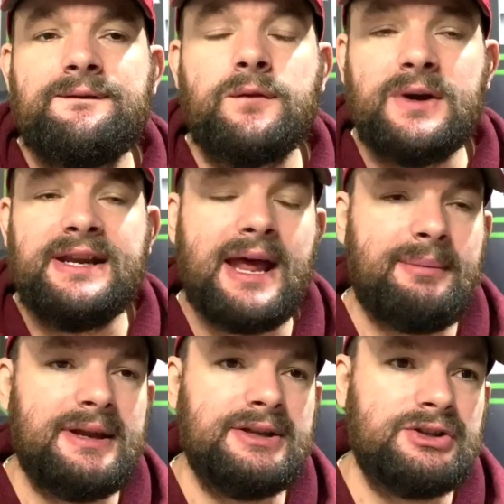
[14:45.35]
3
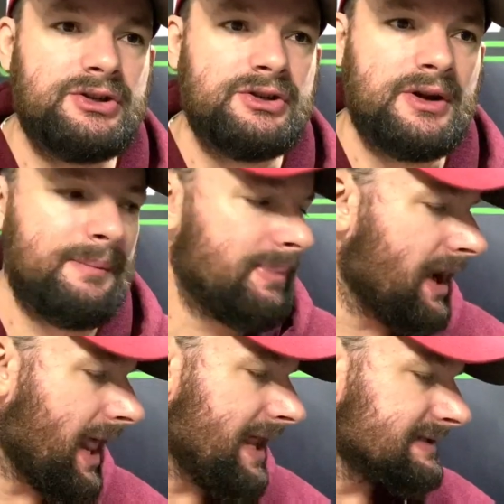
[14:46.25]
damage
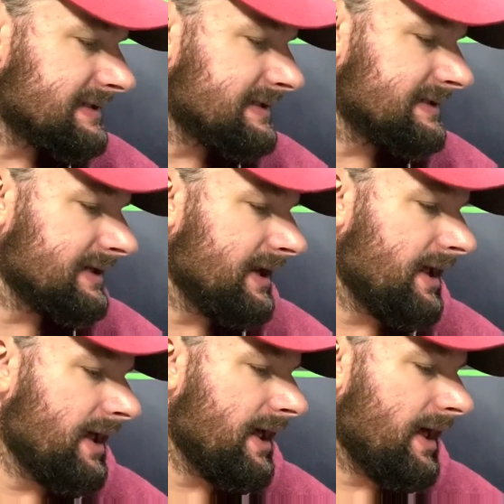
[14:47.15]
plus
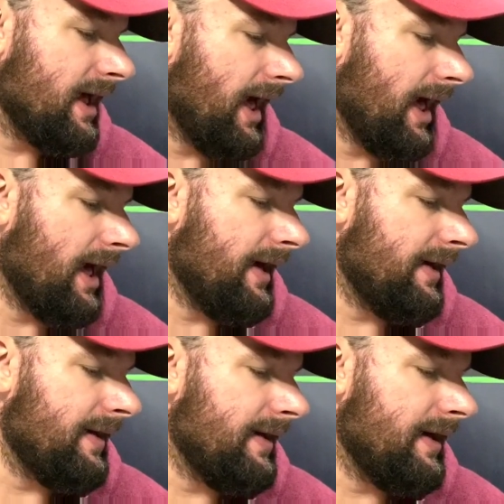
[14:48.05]

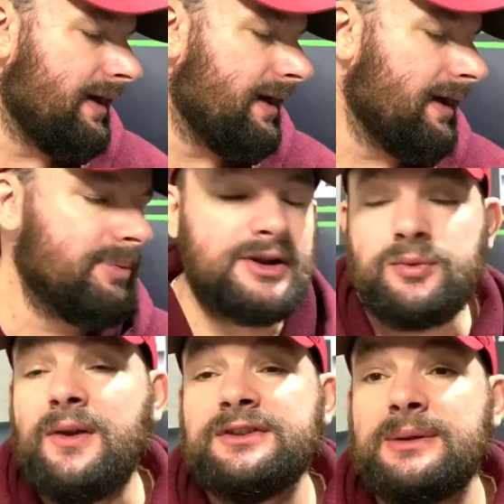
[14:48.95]
+1,
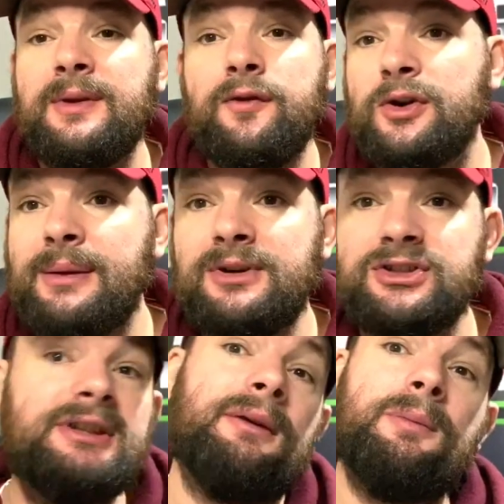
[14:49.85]
so there'll be 4
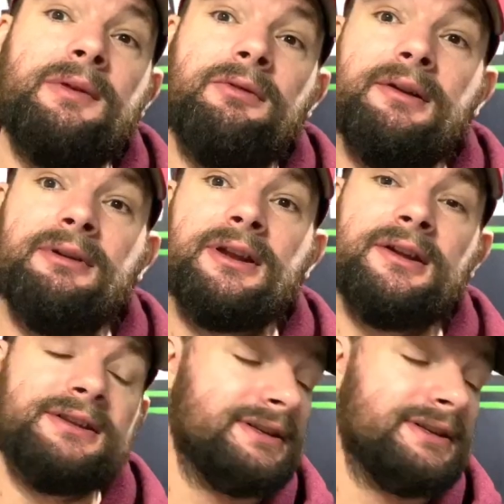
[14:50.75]
damage, so that would be really, really good.